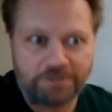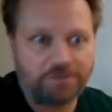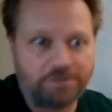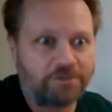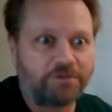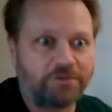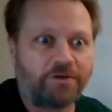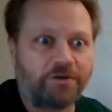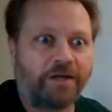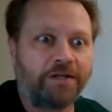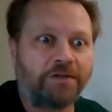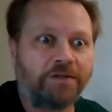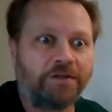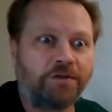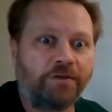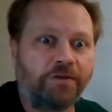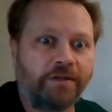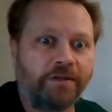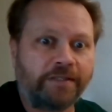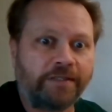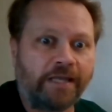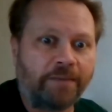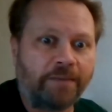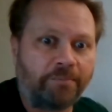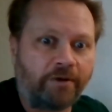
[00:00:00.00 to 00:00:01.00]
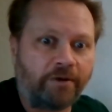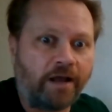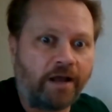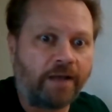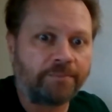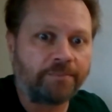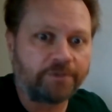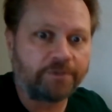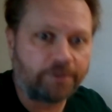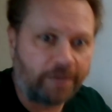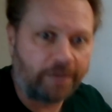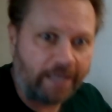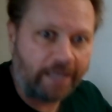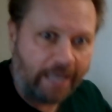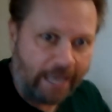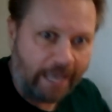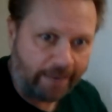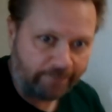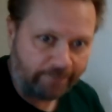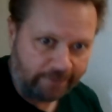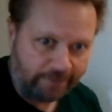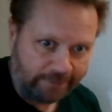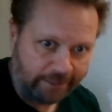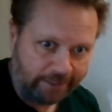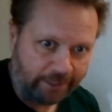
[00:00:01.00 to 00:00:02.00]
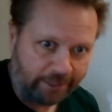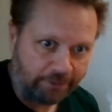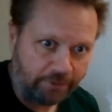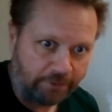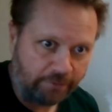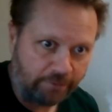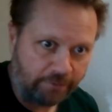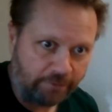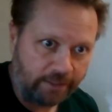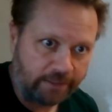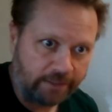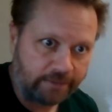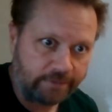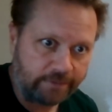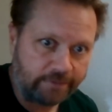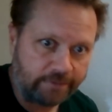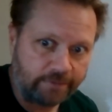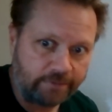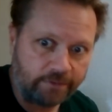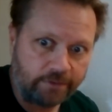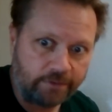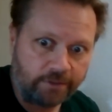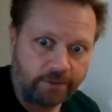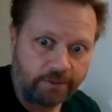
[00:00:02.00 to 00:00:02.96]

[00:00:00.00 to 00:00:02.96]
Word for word: You're just trying to do the damn problem. So I have to tell you this